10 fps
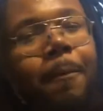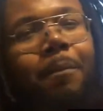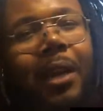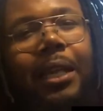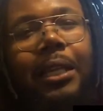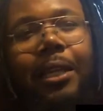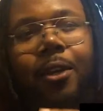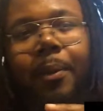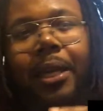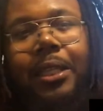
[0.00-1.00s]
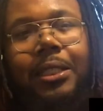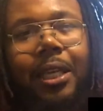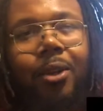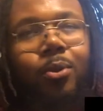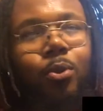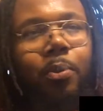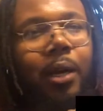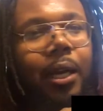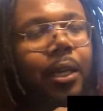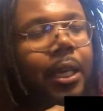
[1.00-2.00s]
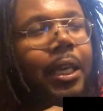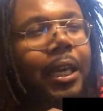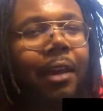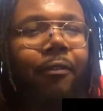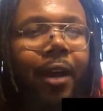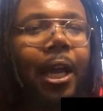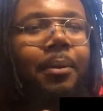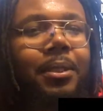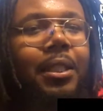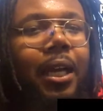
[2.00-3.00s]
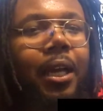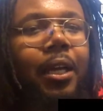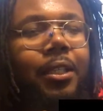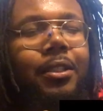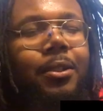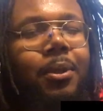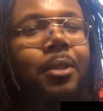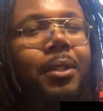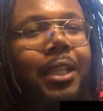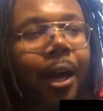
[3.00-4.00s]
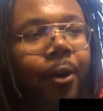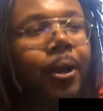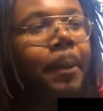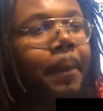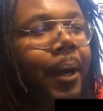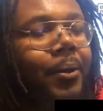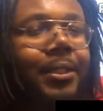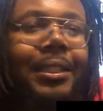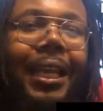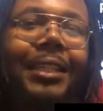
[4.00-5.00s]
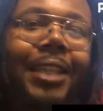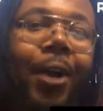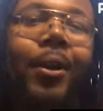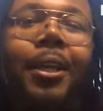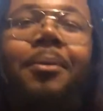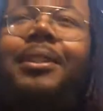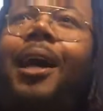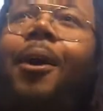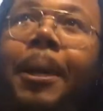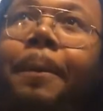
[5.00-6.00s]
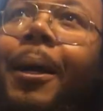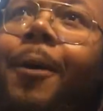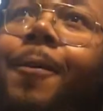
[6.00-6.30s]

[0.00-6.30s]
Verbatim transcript: But I need to go back and check on Tupac and get in that vibe, see how, see what he was talking about, see that talk he was talking about.